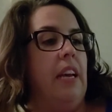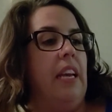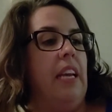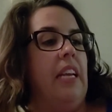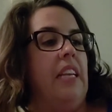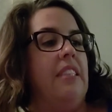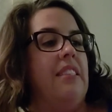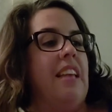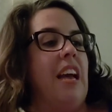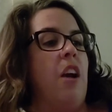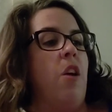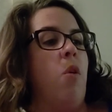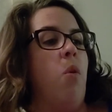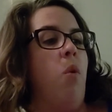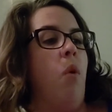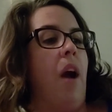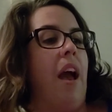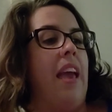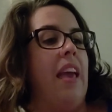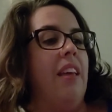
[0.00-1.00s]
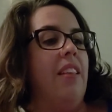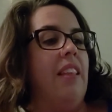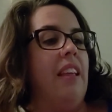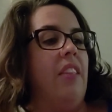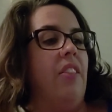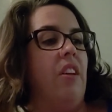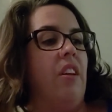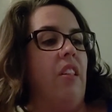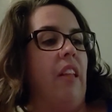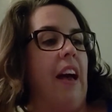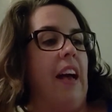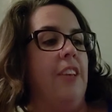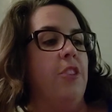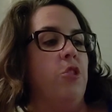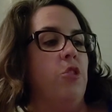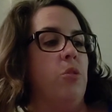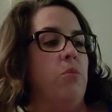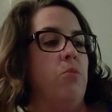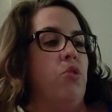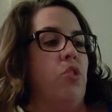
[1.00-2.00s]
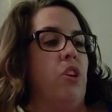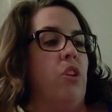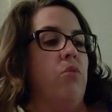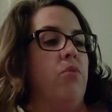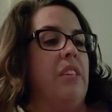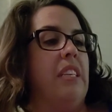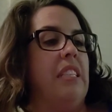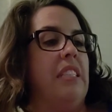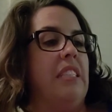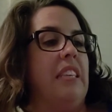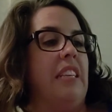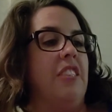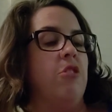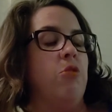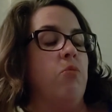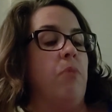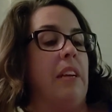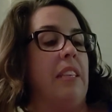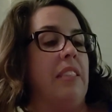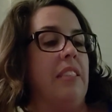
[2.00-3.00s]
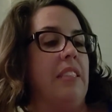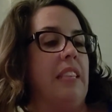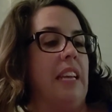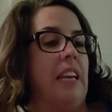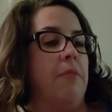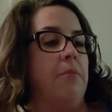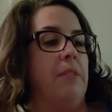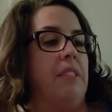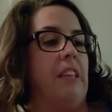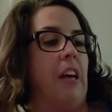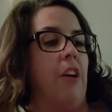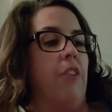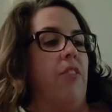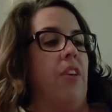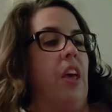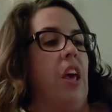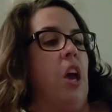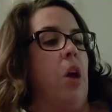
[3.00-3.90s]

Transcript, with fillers: He sat quietly in the classroom during recess, resting himself,